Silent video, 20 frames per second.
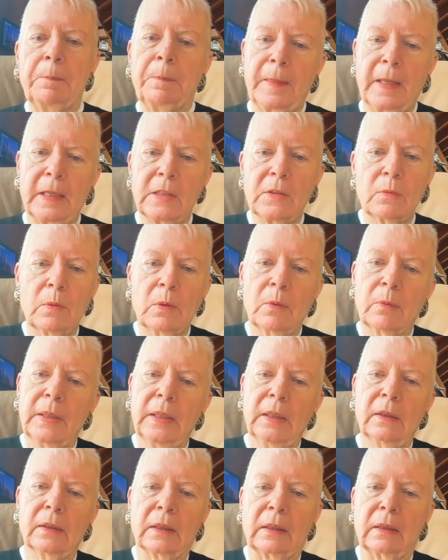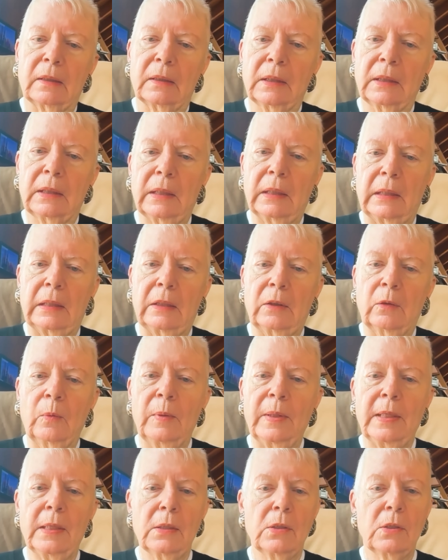That's where we are.
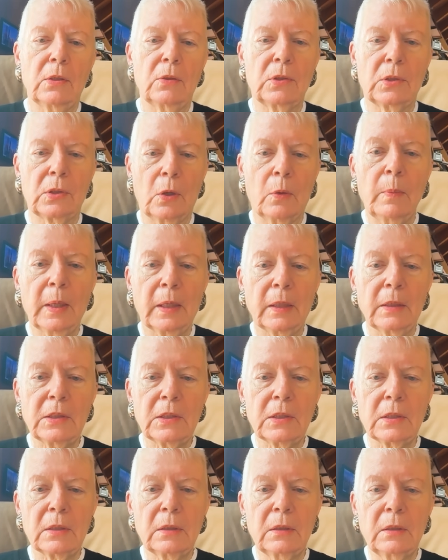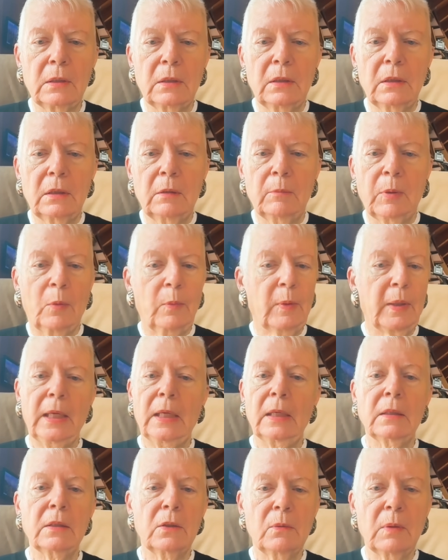We can do so much, but we
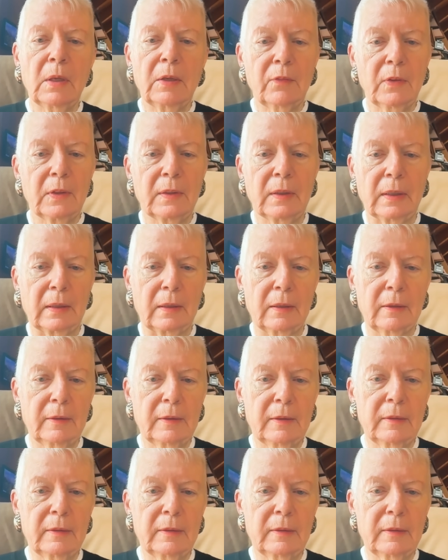can't do everything.